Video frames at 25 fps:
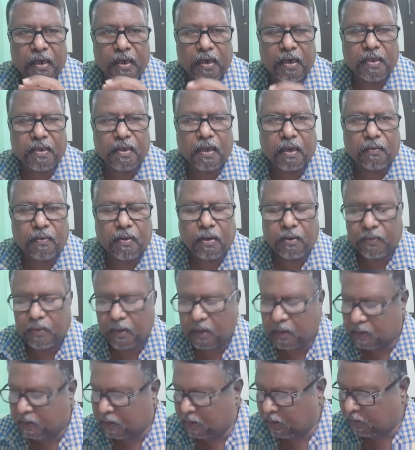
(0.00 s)
It is covered with
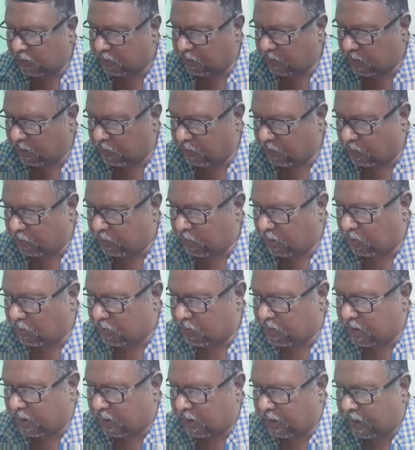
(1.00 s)
the skin from the
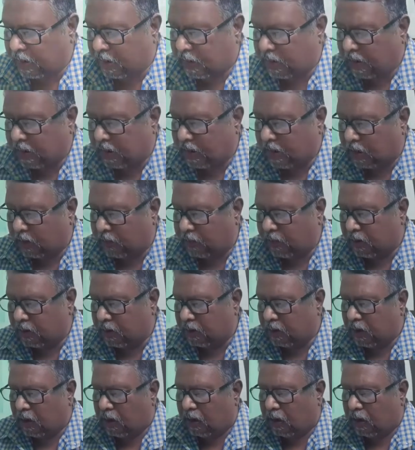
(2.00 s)
outside, and that cover